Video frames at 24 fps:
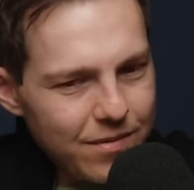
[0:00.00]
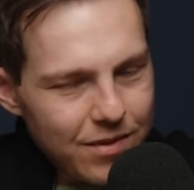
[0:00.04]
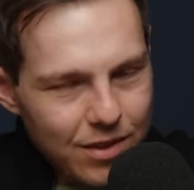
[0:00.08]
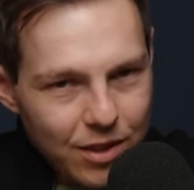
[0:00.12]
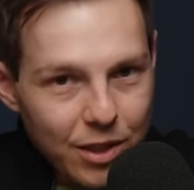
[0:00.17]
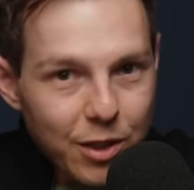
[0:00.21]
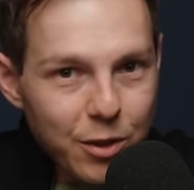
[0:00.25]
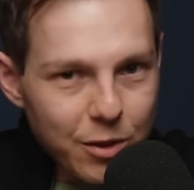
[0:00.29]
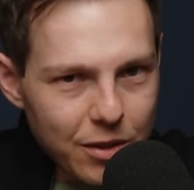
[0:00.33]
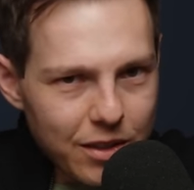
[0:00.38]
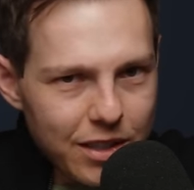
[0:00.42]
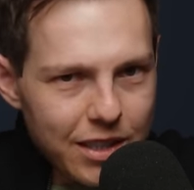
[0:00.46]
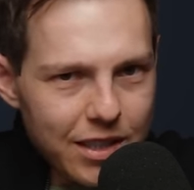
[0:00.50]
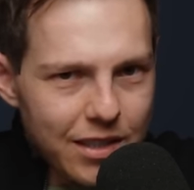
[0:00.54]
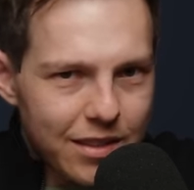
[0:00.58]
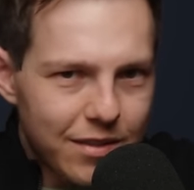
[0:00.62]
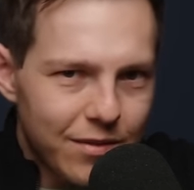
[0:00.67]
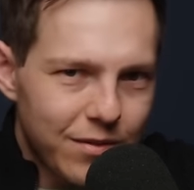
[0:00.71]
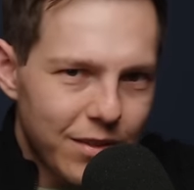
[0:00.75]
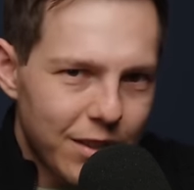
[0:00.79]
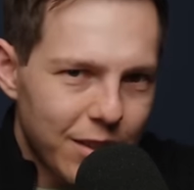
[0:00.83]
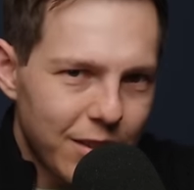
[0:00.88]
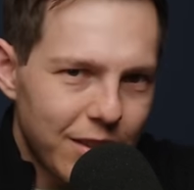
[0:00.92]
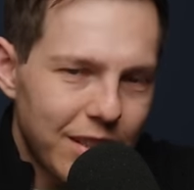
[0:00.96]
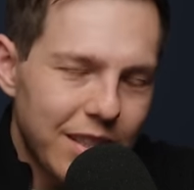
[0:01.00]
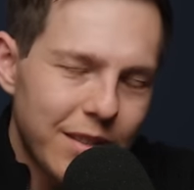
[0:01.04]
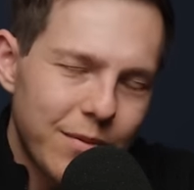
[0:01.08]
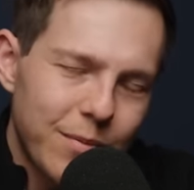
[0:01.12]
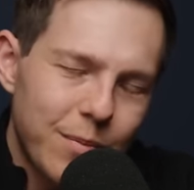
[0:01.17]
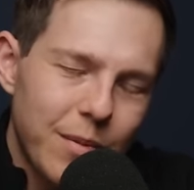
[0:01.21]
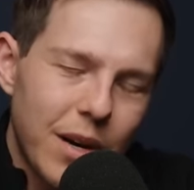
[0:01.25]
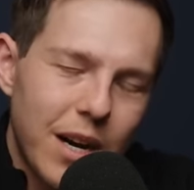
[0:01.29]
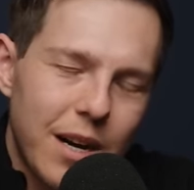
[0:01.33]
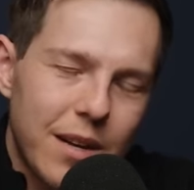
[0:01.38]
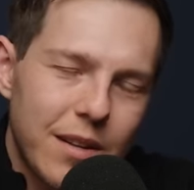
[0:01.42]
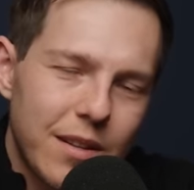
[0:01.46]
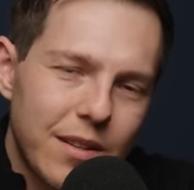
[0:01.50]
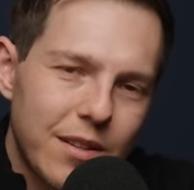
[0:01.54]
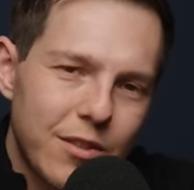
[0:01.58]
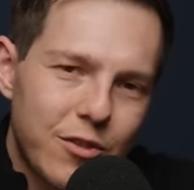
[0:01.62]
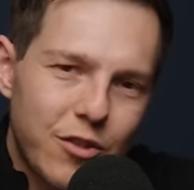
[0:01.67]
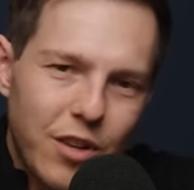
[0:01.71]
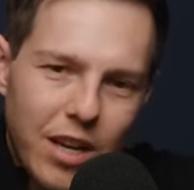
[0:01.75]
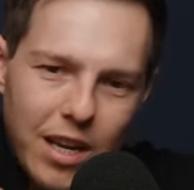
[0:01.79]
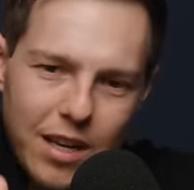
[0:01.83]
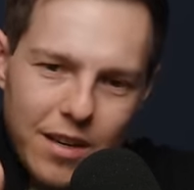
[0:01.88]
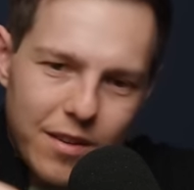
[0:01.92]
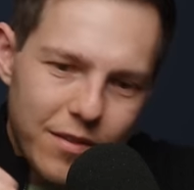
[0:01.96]
literally, figuratively, uh, the
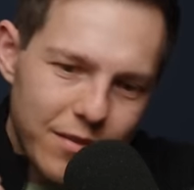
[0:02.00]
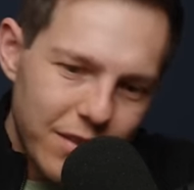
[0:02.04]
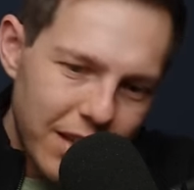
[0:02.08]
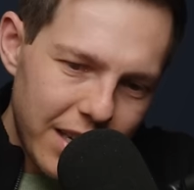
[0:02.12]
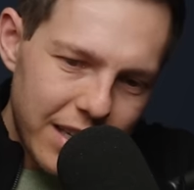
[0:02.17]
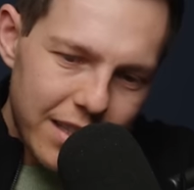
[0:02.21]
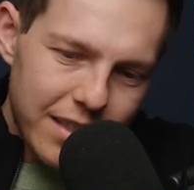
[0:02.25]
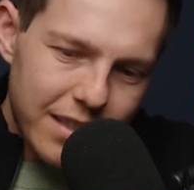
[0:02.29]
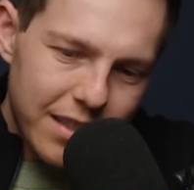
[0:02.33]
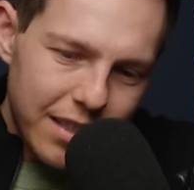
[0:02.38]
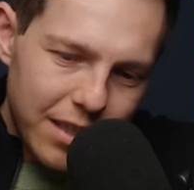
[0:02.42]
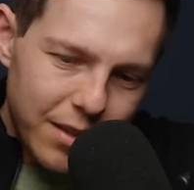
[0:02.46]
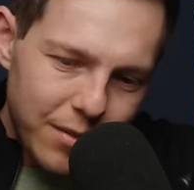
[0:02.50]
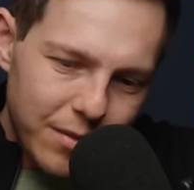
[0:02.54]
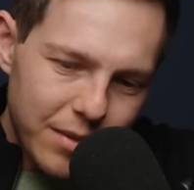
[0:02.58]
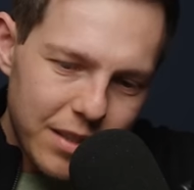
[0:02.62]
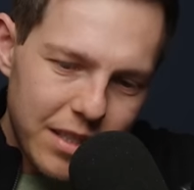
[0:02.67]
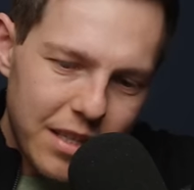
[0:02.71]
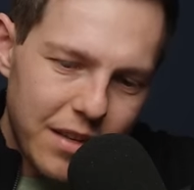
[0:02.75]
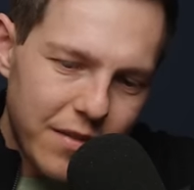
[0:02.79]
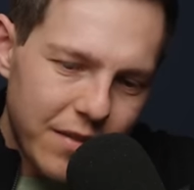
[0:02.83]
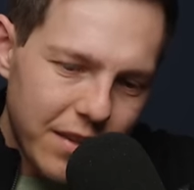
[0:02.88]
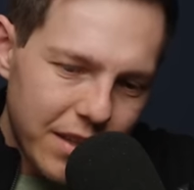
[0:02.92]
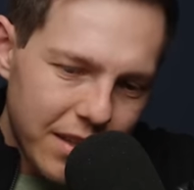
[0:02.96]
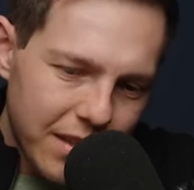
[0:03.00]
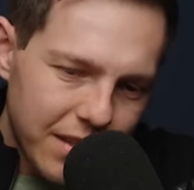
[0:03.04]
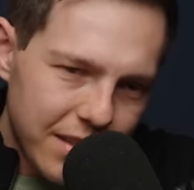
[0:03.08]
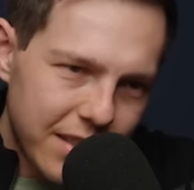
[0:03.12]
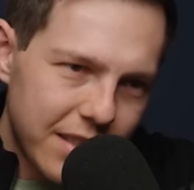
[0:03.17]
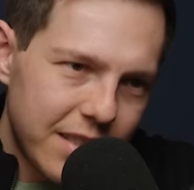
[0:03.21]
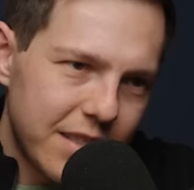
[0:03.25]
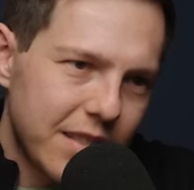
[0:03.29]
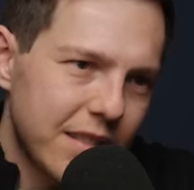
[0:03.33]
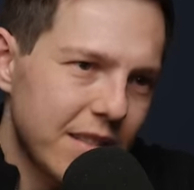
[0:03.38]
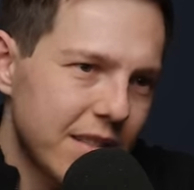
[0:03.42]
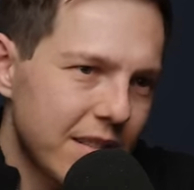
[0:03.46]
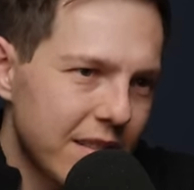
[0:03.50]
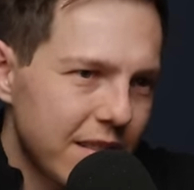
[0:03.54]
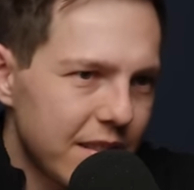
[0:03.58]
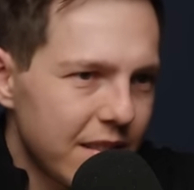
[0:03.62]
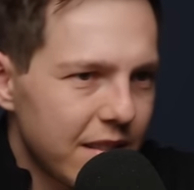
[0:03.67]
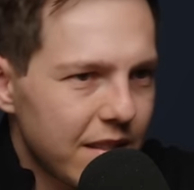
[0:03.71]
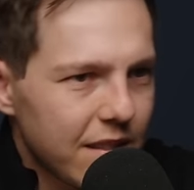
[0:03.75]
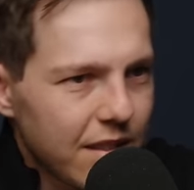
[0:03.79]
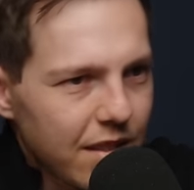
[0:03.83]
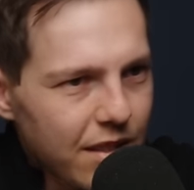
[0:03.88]
chain of like you know giving custody, yeah.